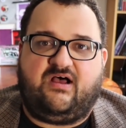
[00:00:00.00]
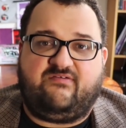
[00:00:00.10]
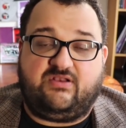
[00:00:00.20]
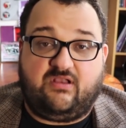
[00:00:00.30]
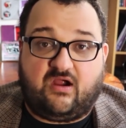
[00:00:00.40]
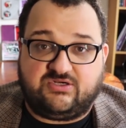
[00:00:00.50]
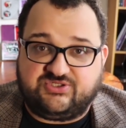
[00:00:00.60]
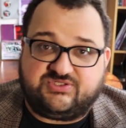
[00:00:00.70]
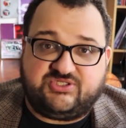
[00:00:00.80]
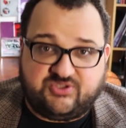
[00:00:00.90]
of a
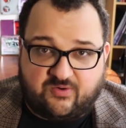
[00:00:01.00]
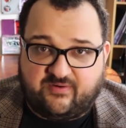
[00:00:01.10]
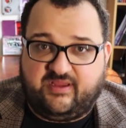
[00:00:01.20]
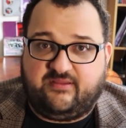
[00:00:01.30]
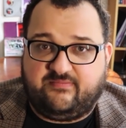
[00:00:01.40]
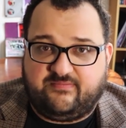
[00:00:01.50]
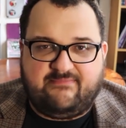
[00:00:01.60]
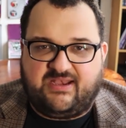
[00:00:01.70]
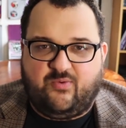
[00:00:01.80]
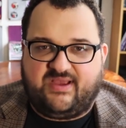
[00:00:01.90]
larger story. And
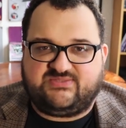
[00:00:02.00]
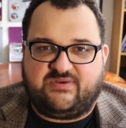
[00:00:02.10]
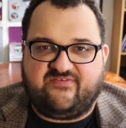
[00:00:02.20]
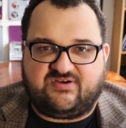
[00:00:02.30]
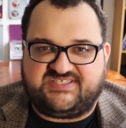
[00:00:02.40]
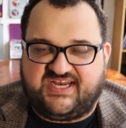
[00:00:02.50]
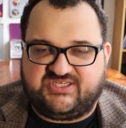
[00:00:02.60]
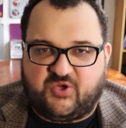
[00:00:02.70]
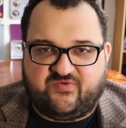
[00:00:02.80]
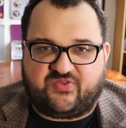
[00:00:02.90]
in many ways, whenever a
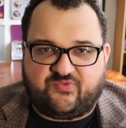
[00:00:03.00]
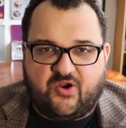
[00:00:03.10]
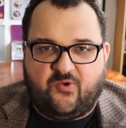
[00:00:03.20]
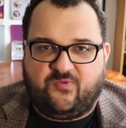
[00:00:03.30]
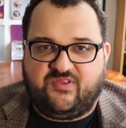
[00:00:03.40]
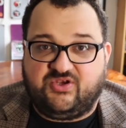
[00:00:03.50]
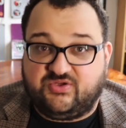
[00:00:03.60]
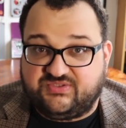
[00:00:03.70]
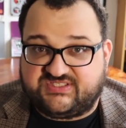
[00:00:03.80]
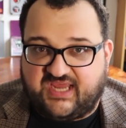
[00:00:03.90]
state is overthrown, the
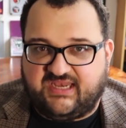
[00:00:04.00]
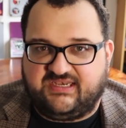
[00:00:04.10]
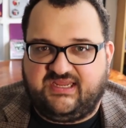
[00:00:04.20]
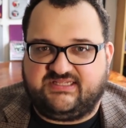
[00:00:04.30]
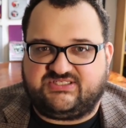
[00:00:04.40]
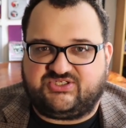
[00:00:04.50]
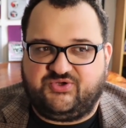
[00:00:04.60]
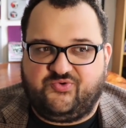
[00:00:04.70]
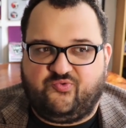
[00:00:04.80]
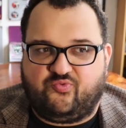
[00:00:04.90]
new state needs
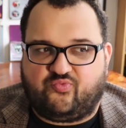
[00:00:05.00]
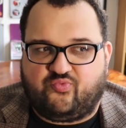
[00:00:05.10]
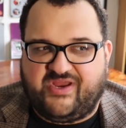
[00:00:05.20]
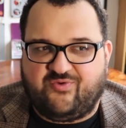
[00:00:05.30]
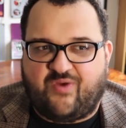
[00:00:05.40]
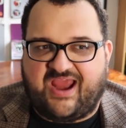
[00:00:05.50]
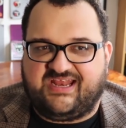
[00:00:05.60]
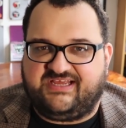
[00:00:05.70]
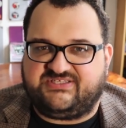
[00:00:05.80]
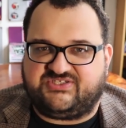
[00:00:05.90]
to
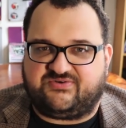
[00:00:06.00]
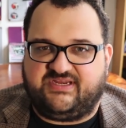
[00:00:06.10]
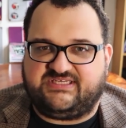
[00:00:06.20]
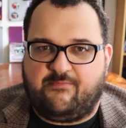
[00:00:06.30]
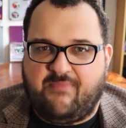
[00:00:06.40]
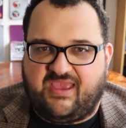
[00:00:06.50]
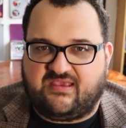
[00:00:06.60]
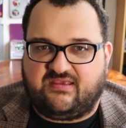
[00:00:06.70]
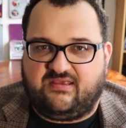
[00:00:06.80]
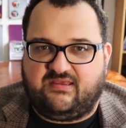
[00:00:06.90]
rewrite history to
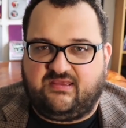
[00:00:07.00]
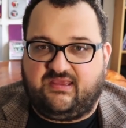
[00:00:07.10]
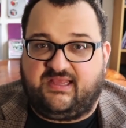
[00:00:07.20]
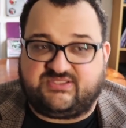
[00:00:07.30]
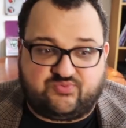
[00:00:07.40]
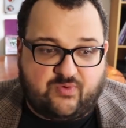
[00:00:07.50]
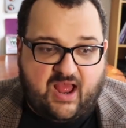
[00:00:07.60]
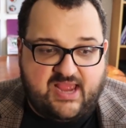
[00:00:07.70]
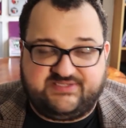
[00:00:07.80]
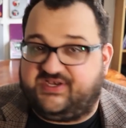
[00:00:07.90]
make its
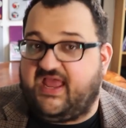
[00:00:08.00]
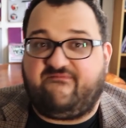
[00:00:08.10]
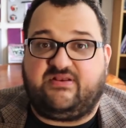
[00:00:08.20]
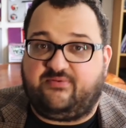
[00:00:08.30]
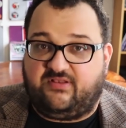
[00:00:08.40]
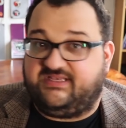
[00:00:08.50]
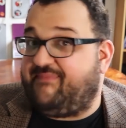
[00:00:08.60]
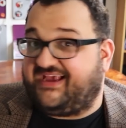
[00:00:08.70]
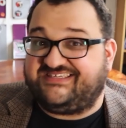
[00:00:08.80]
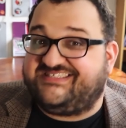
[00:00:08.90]
rise inevitable
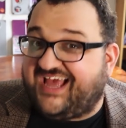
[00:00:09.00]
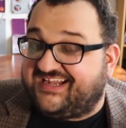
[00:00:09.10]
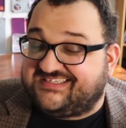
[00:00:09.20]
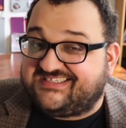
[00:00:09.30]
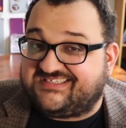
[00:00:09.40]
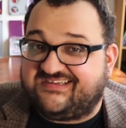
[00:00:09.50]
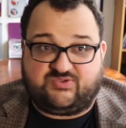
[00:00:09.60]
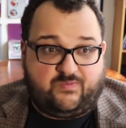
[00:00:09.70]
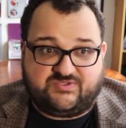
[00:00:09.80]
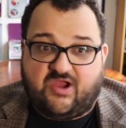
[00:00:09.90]
and make sense.
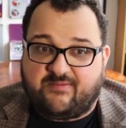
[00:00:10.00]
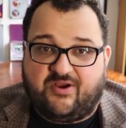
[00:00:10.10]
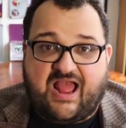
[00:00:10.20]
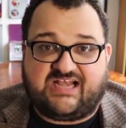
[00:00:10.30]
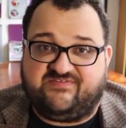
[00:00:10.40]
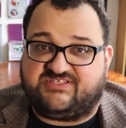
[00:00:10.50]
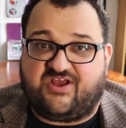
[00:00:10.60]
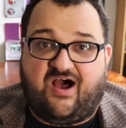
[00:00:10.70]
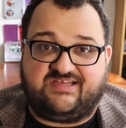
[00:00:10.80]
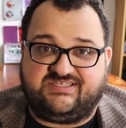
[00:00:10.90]
So when we're talking about
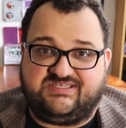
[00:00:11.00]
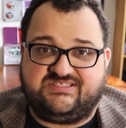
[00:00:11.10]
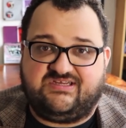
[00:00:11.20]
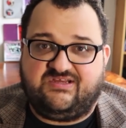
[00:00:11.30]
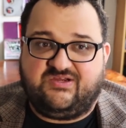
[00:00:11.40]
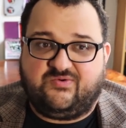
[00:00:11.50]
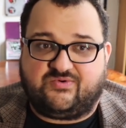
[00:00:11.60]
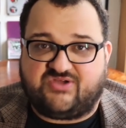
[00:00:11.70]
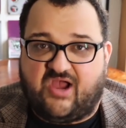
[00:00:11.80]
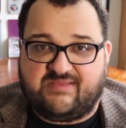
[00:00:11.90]
activist causes,
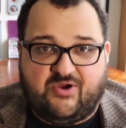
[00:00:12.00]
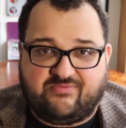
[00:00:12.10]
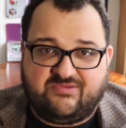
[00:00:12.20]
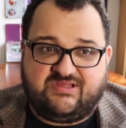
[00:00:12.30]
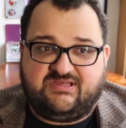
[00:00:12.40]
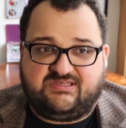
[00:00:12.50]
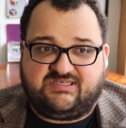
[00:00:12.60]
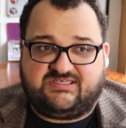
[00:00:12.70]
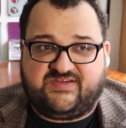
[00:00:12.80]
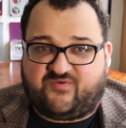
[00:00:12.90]
we're talking about
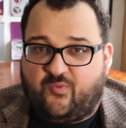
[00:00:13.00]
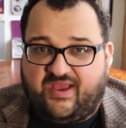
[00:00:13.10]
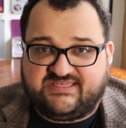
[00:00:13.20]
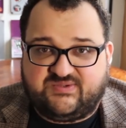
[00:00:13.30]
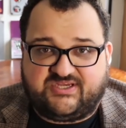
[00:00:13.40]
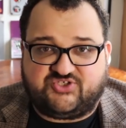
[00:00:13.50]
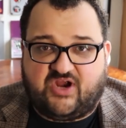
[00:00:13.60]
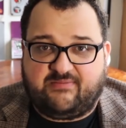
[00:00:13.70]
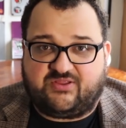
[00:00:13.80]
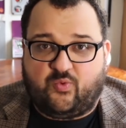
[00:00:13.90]
different ways we can
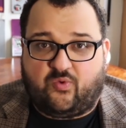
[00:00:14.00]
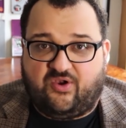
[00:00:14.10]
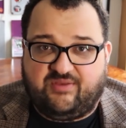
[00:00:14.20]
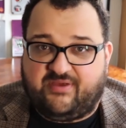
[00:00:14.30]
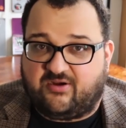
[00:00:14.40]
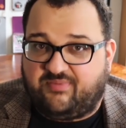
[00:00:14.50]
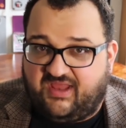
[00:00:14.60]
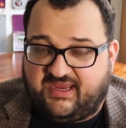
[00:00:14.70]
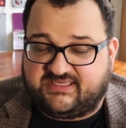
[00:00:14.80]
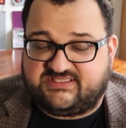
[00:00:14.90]
try to make the world a better
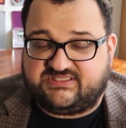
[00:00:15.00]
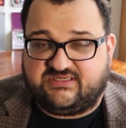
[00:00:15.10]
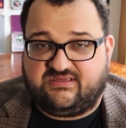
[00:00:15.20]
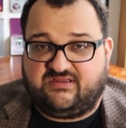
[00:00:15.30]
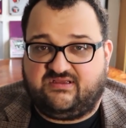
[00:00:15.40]
place.